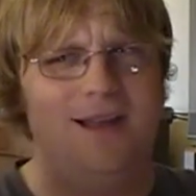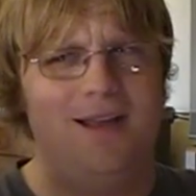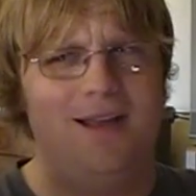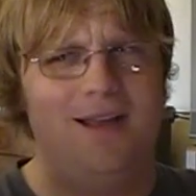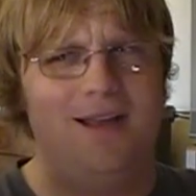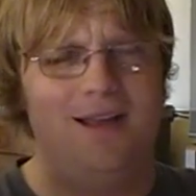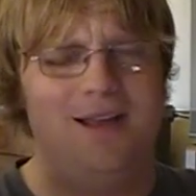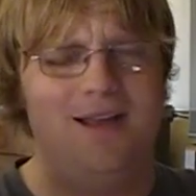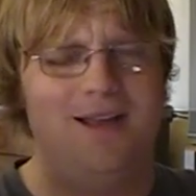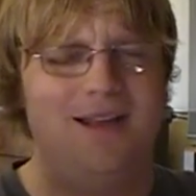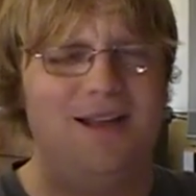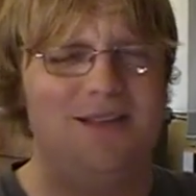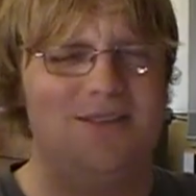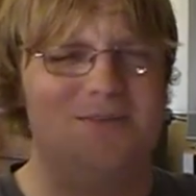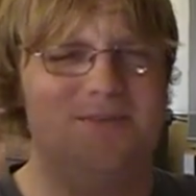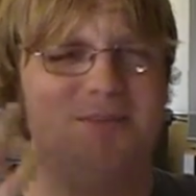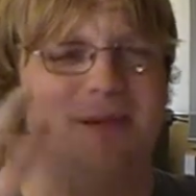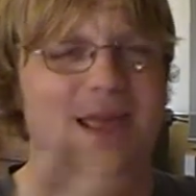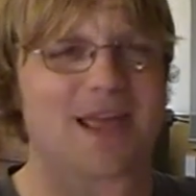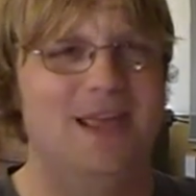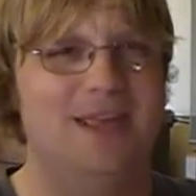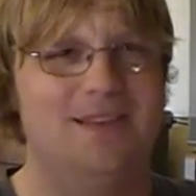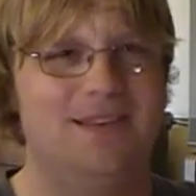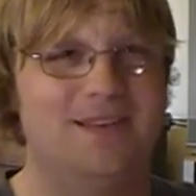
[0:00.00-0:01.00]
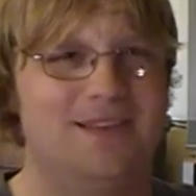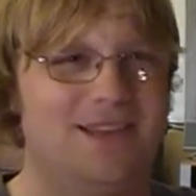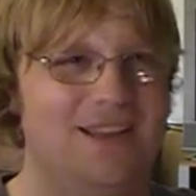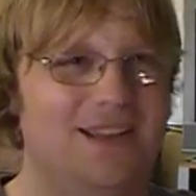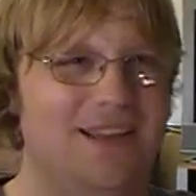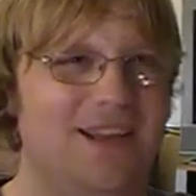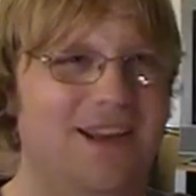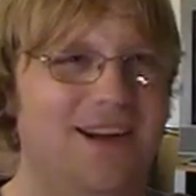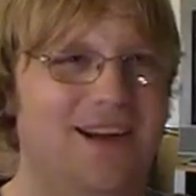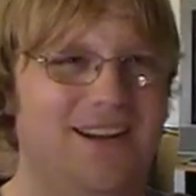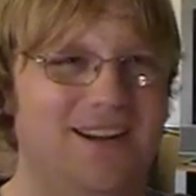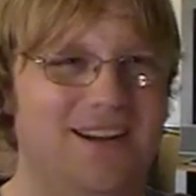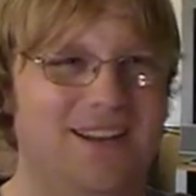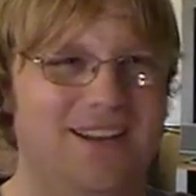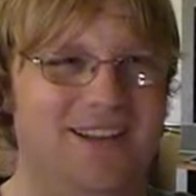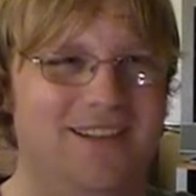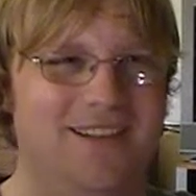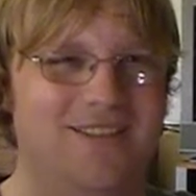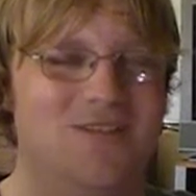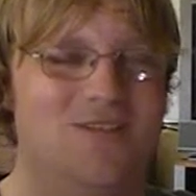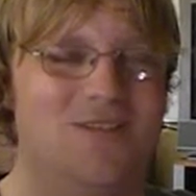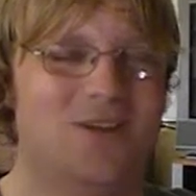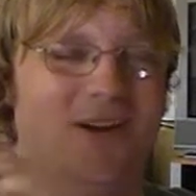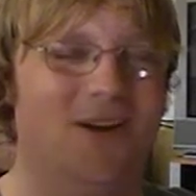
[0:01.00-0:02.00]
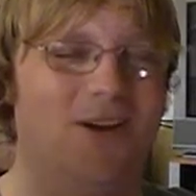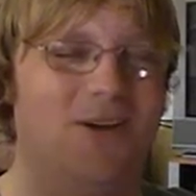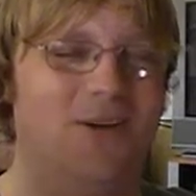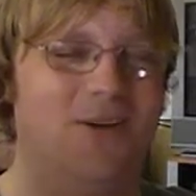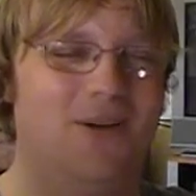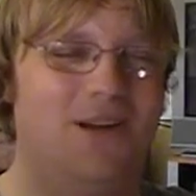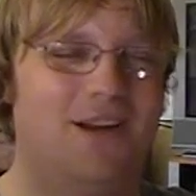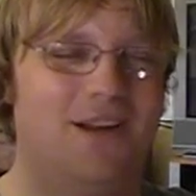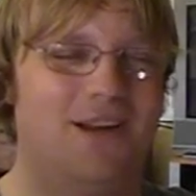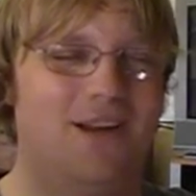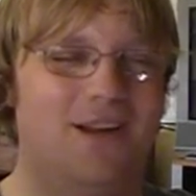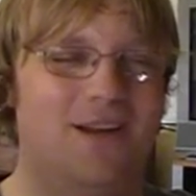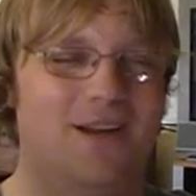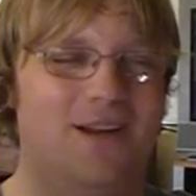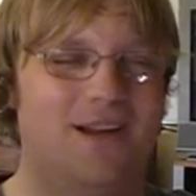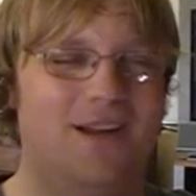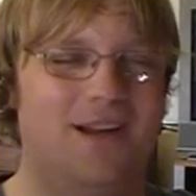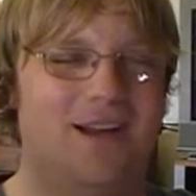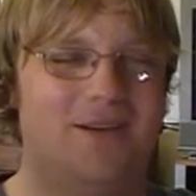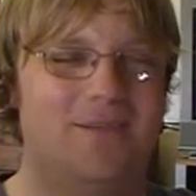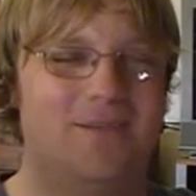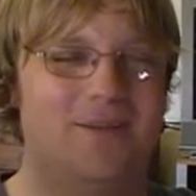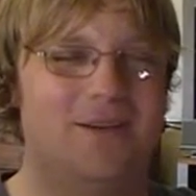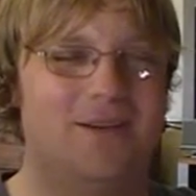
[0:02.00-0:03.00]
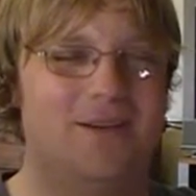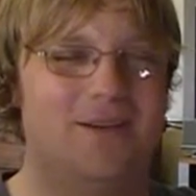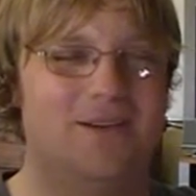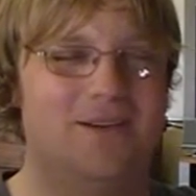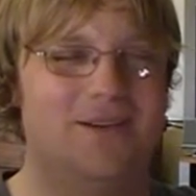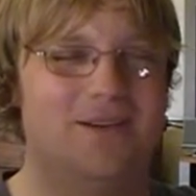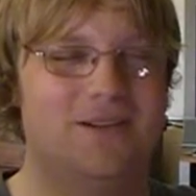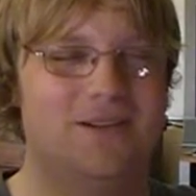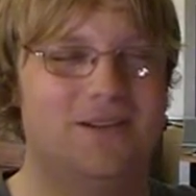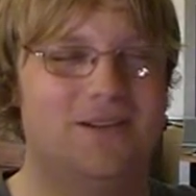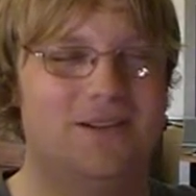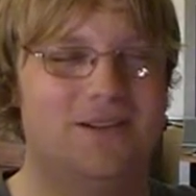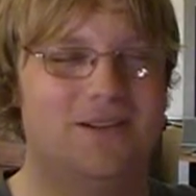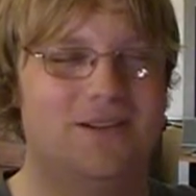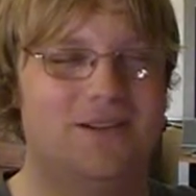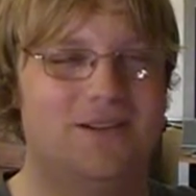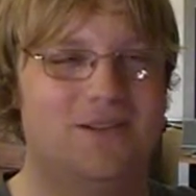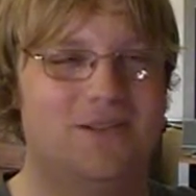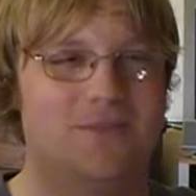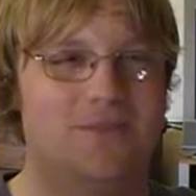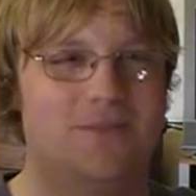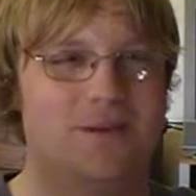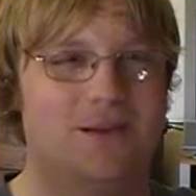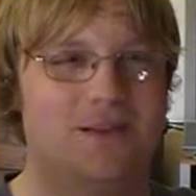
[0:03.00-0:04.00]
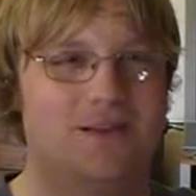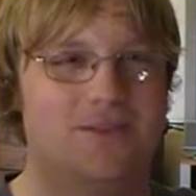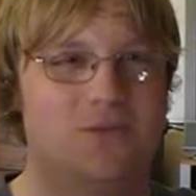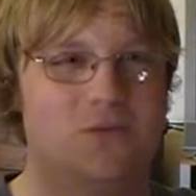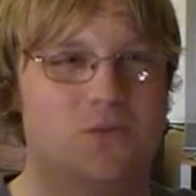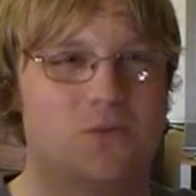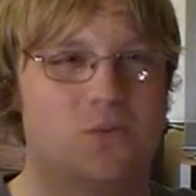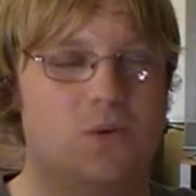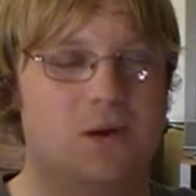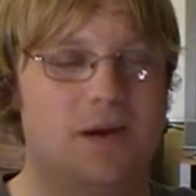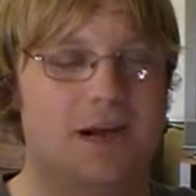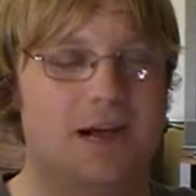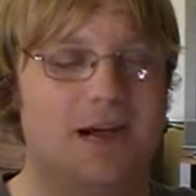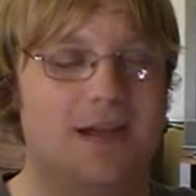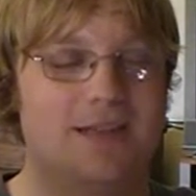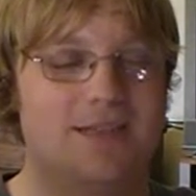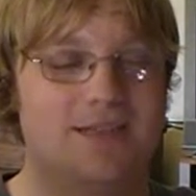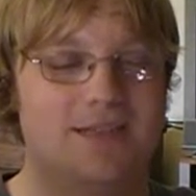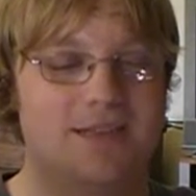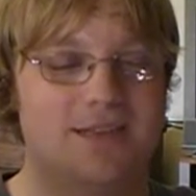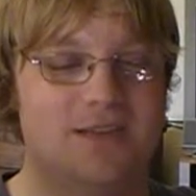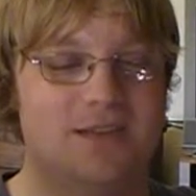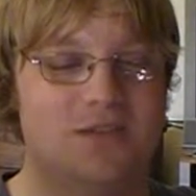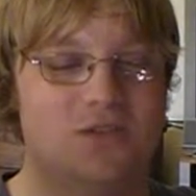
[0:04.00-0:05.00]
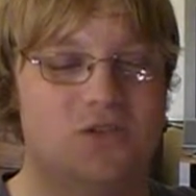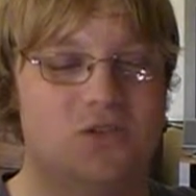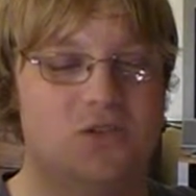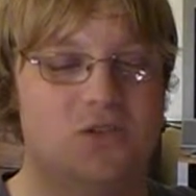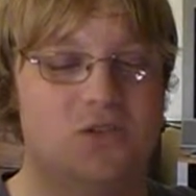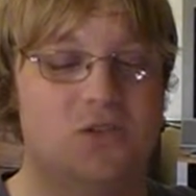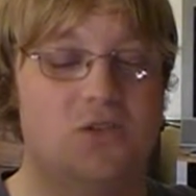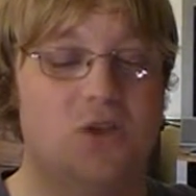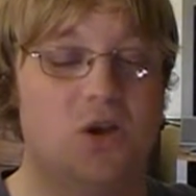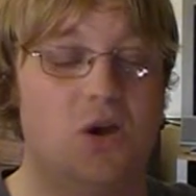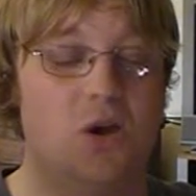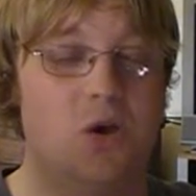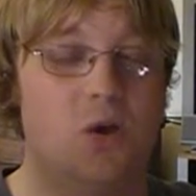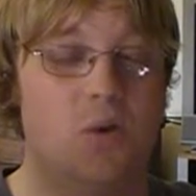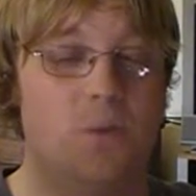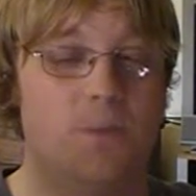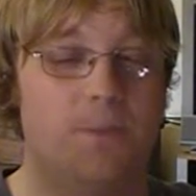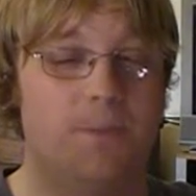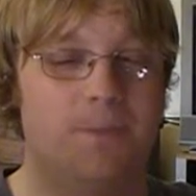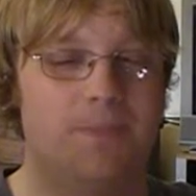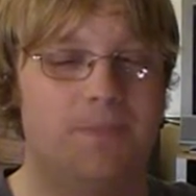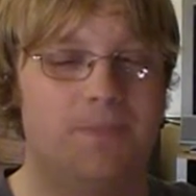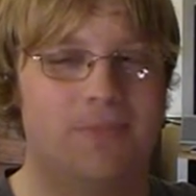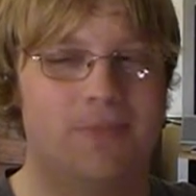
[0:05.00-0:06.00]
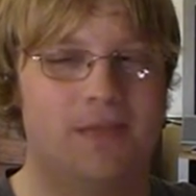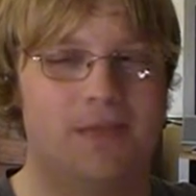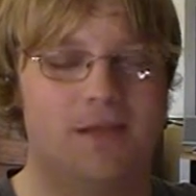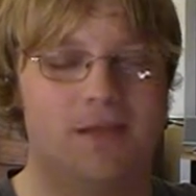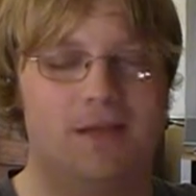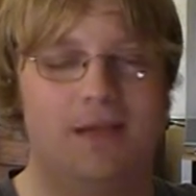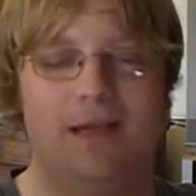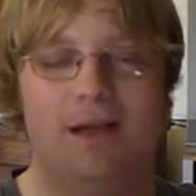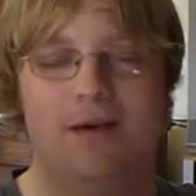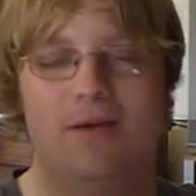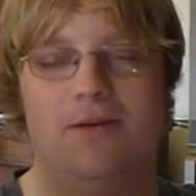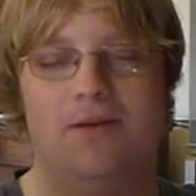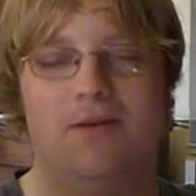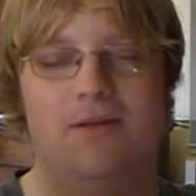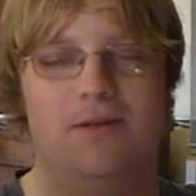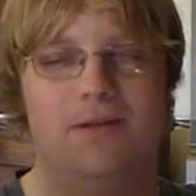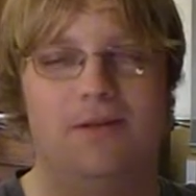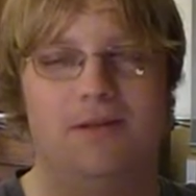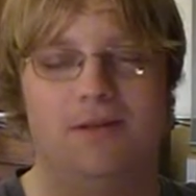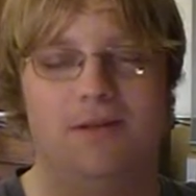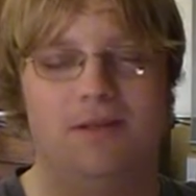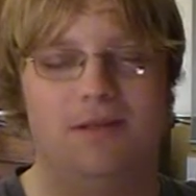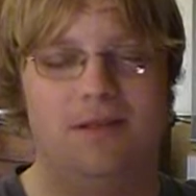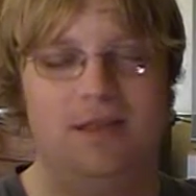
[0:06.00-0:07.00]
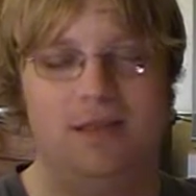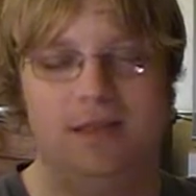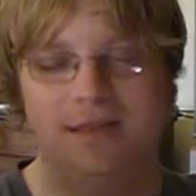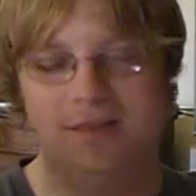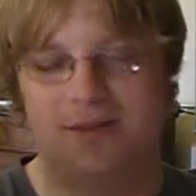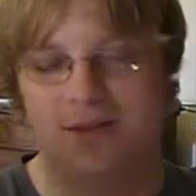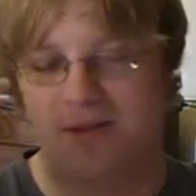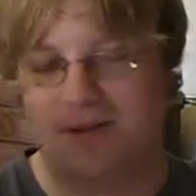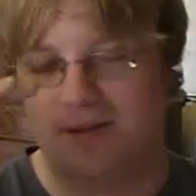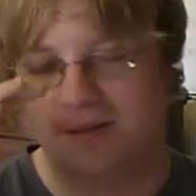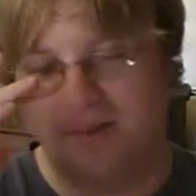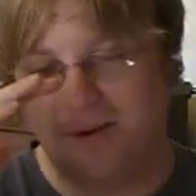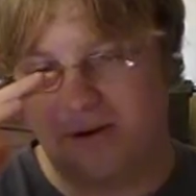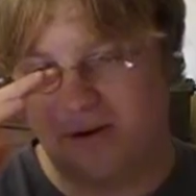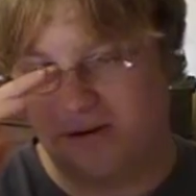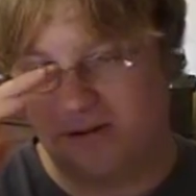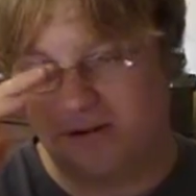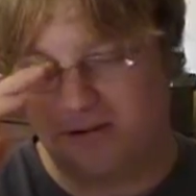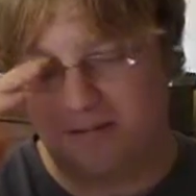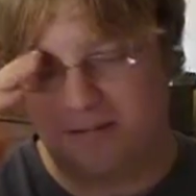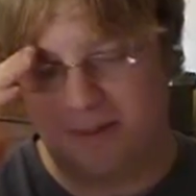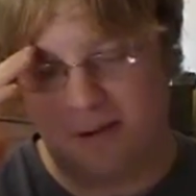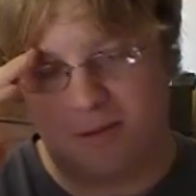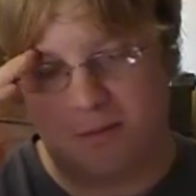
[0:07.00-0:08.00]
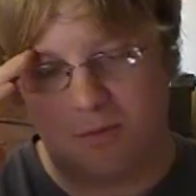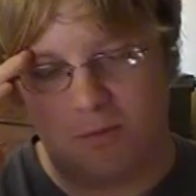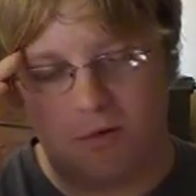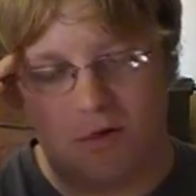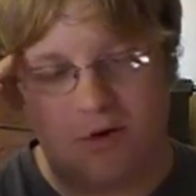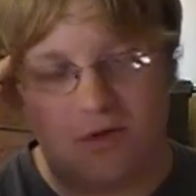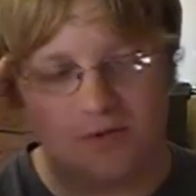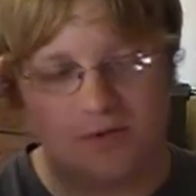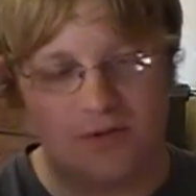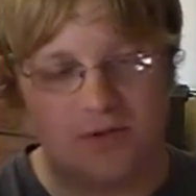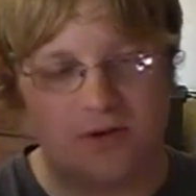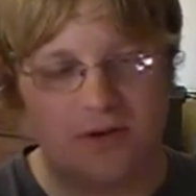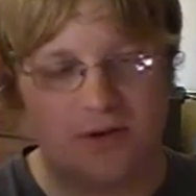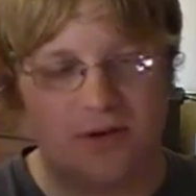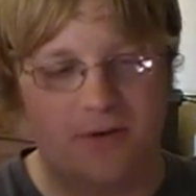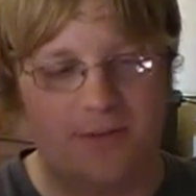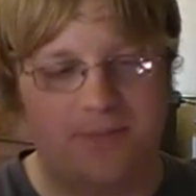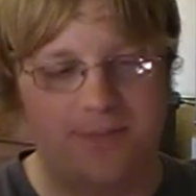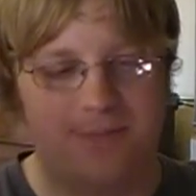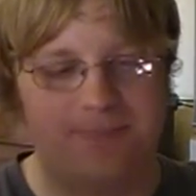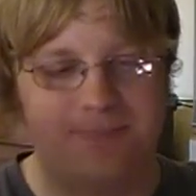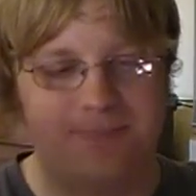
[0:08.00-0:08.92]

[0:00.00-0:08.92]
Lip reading: it has paint on it. So I'm here until the paint dries. So now it's only parts of my wall. So